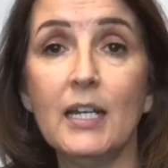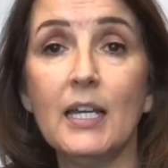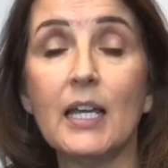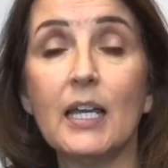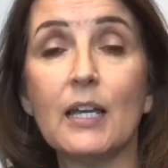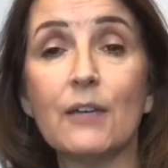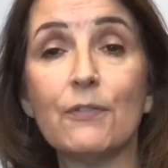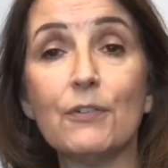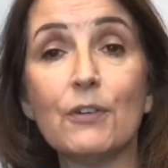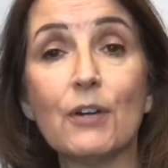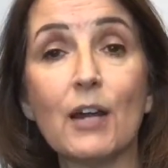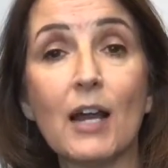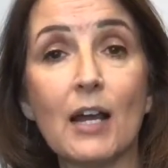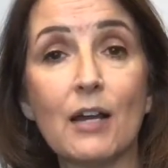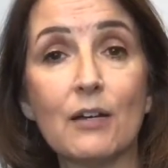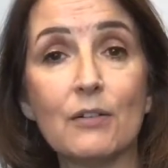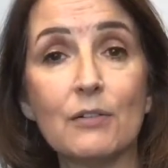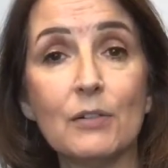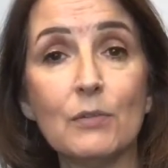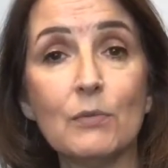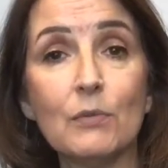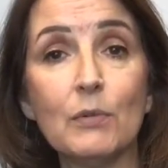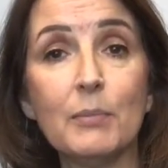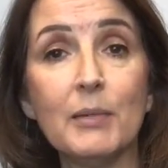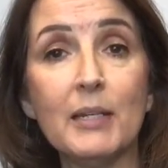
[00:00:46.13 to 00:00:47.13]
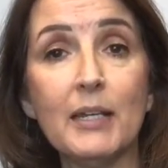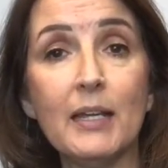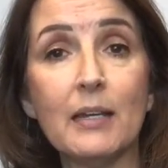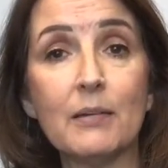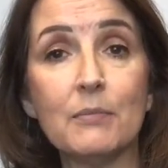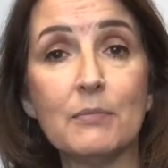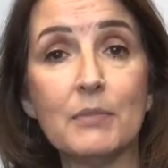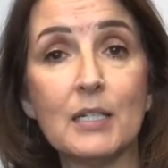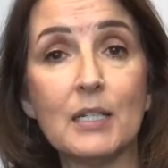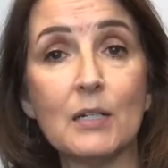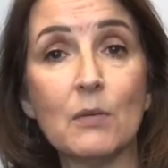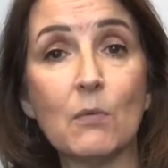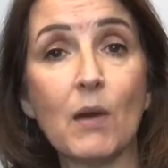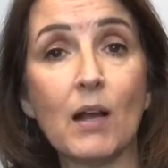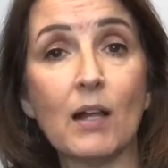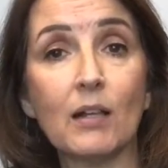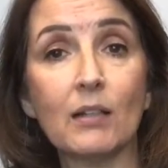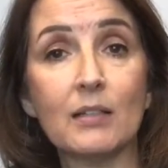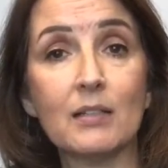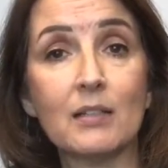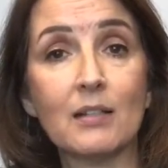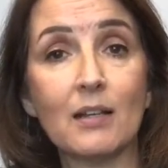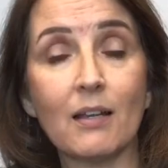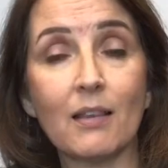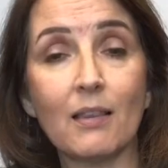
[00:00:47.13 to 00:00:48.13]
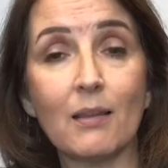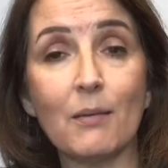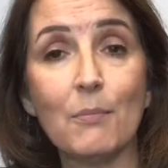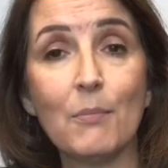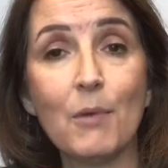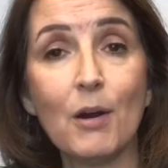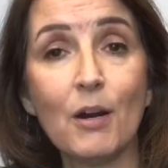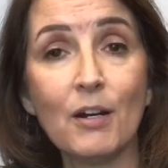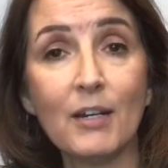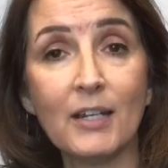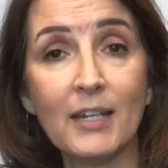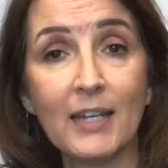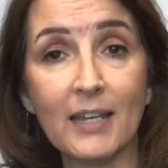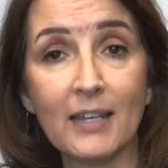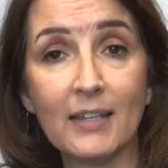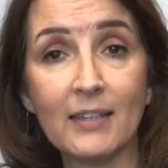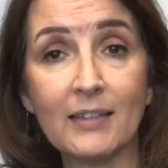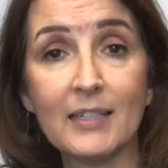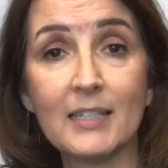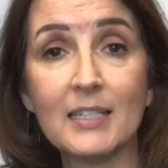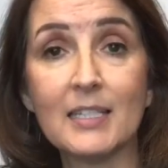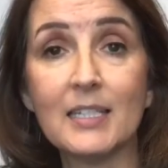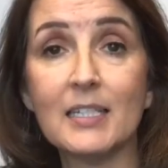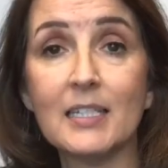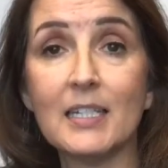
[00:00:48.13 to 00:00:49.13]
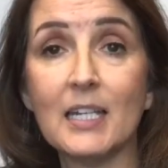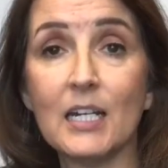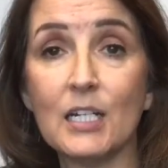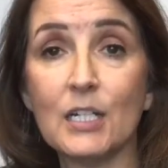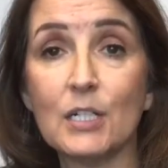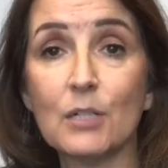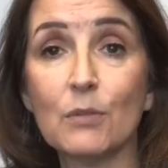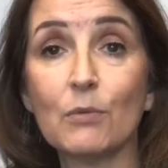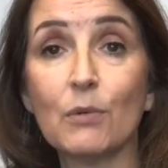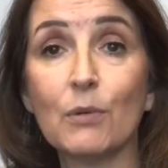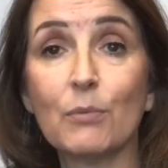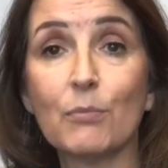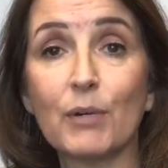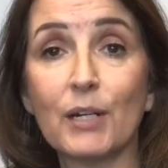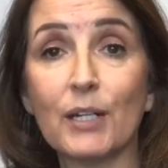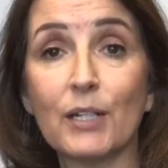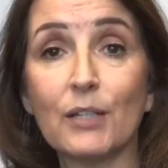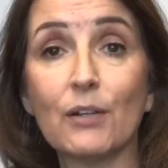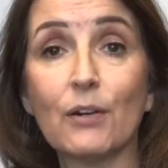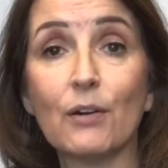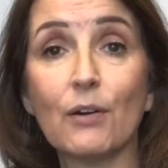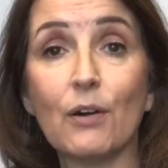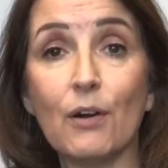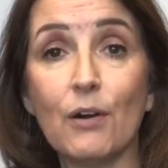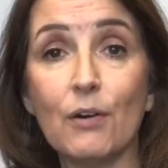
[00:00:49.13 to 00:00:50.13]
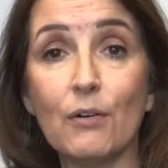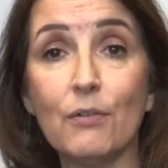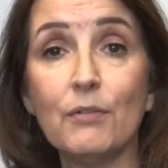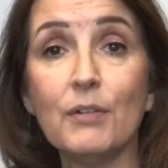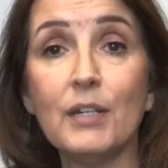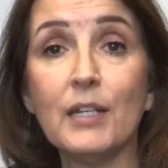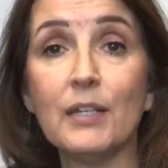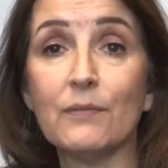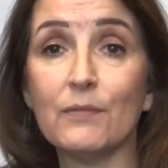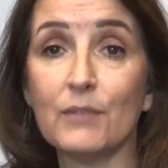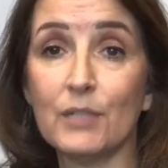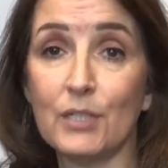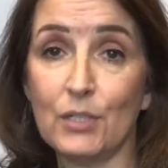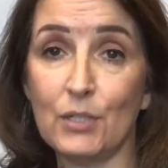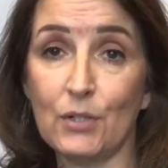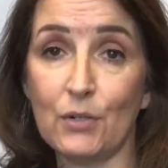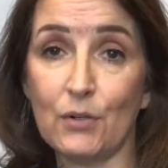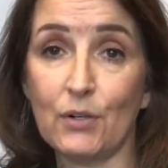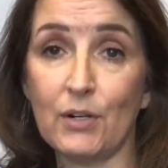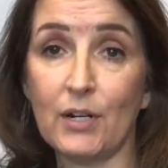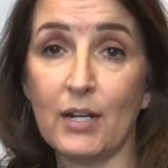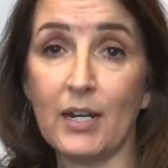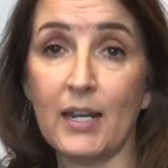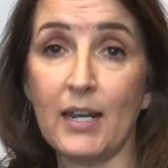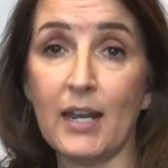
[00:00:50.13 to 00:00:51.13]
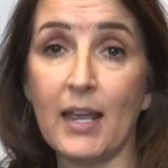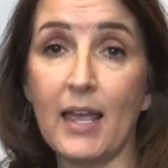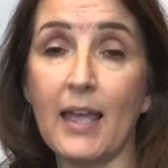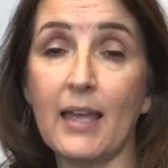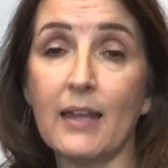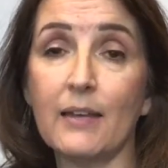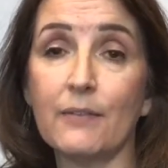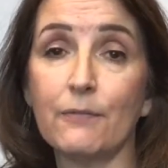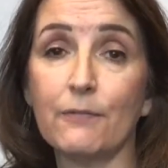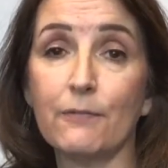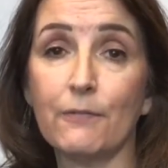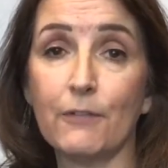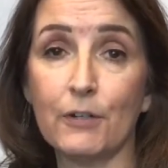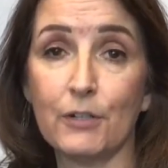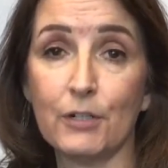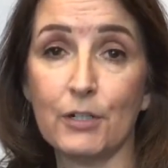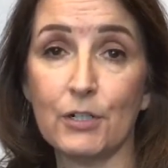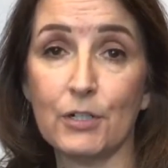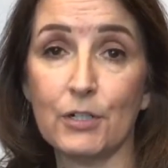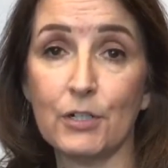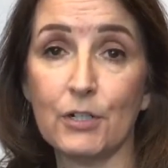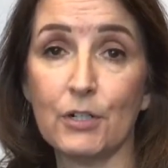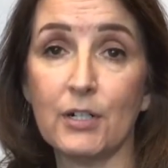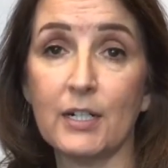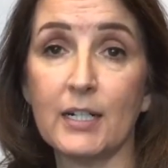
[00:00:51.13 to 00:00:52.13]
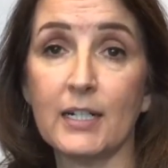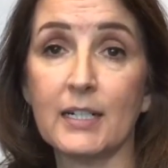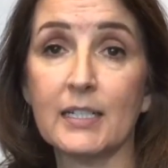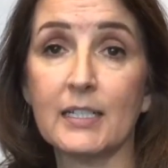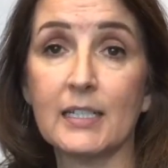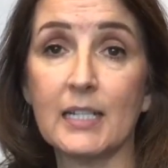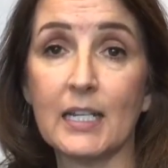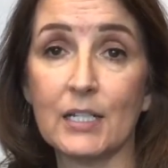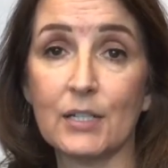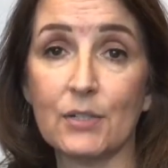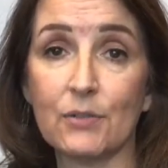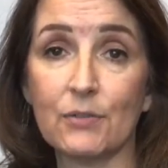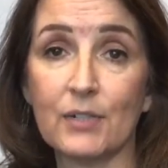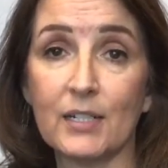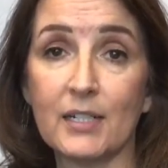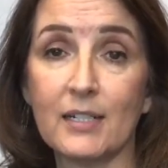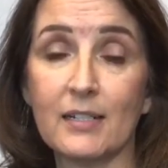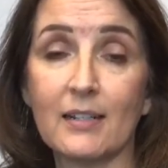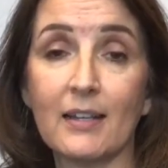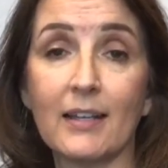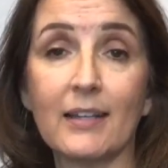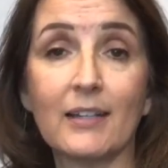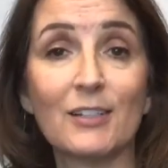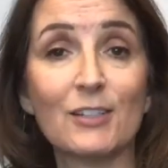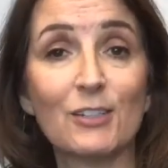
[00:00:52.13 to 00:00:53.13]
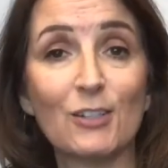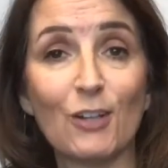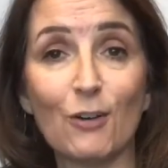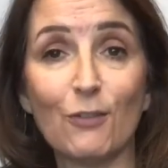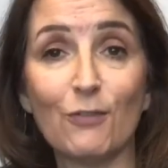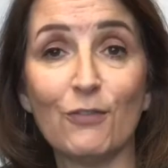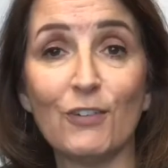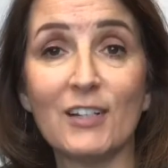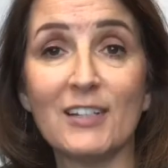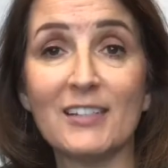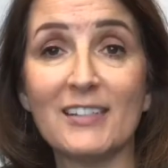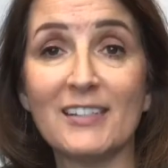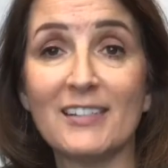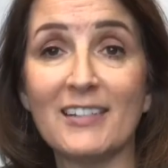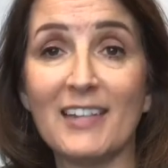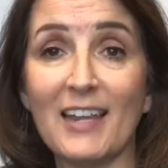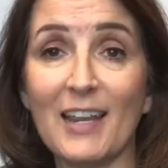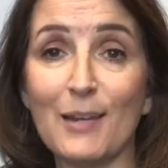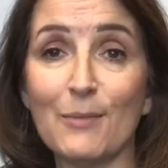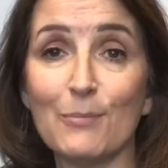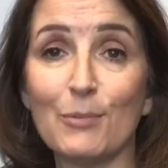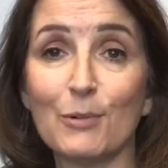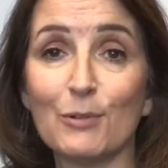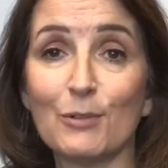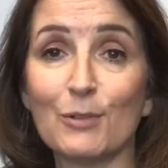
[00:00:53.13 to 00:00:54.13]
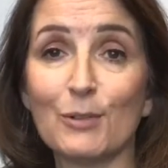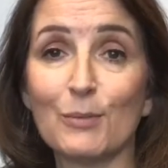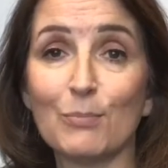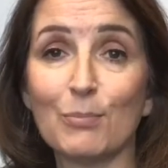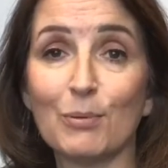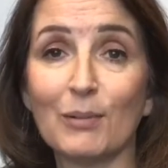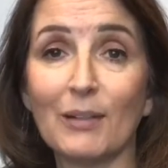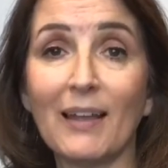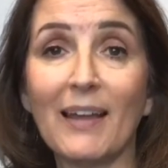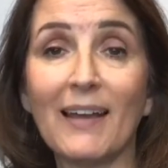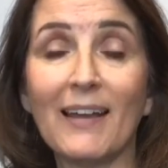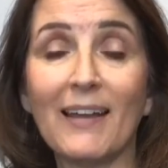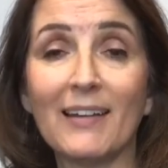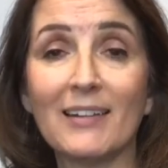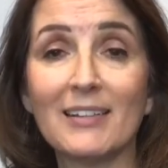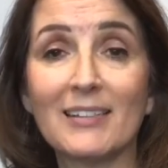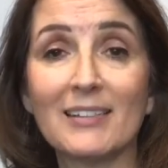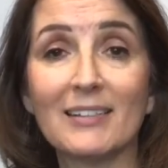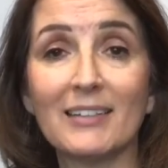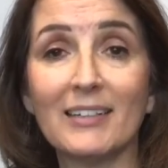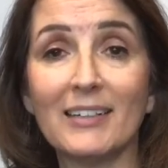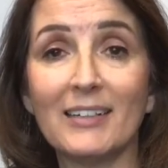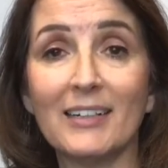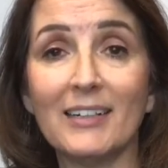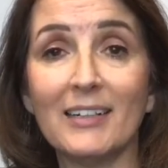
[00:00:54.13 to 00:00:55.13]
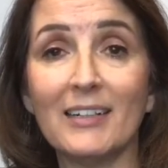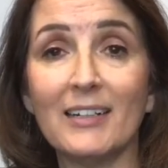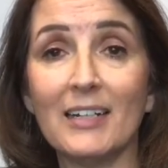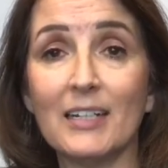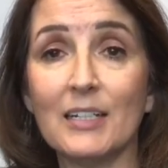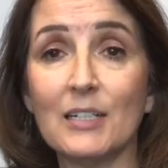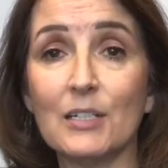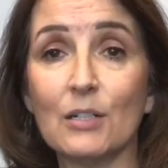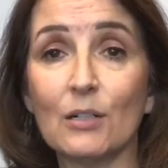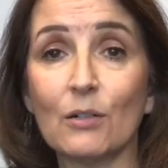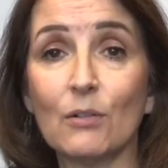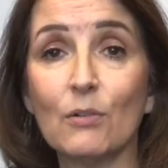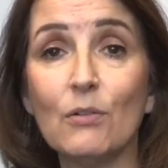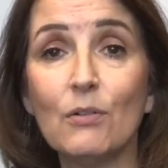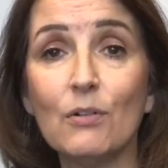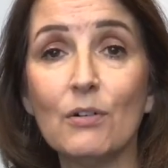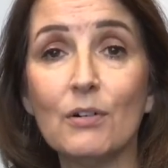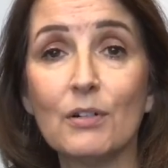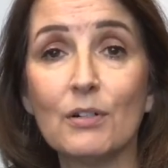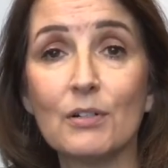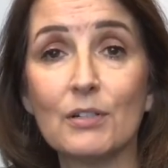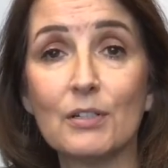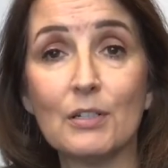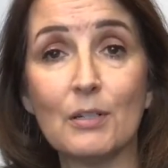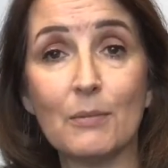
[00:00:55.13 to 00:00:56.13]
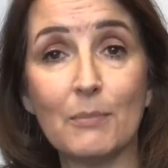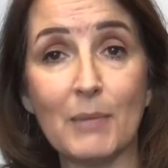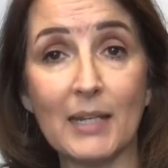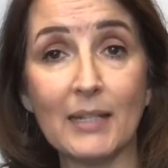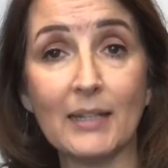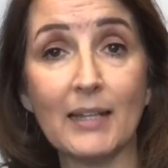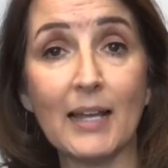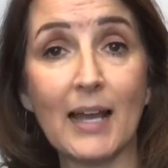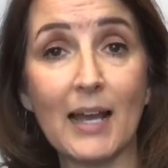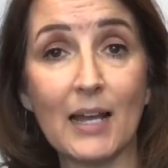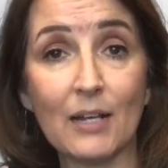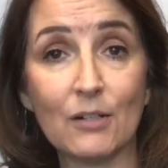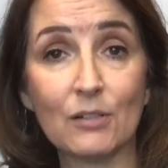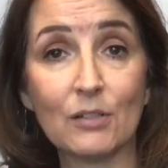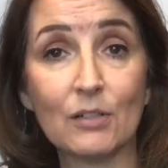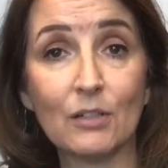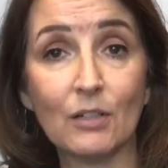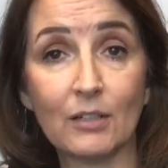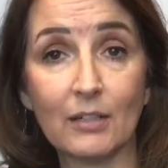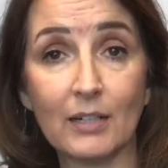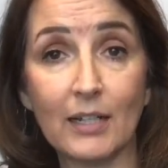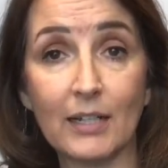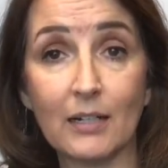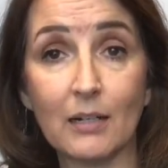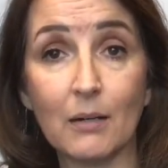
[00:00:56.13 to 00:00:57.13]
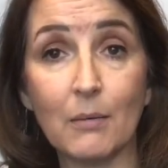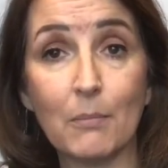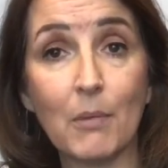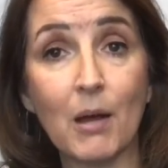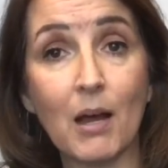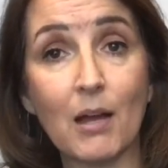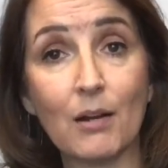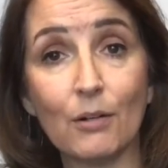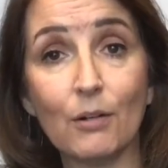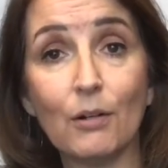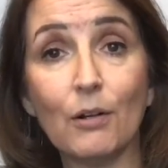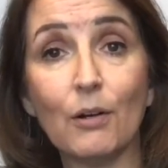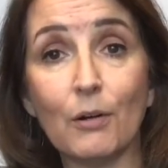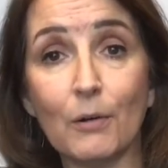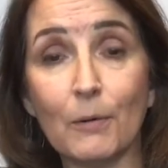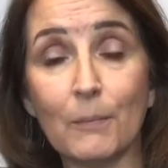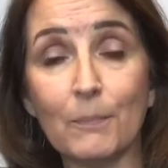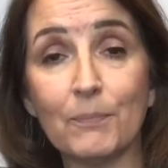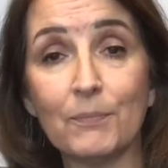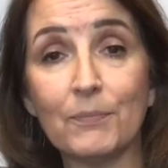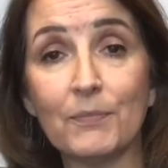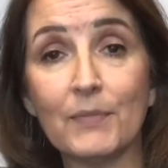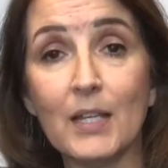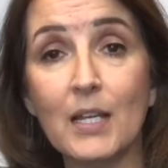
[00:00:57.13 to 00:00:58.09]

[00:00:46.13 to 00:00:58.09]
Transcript: If your house will be empty while it's on the market, the stager will bring their own inventory and furniture and accessories like sofas, tables, plants, linen, and decor to make the house look like a model home.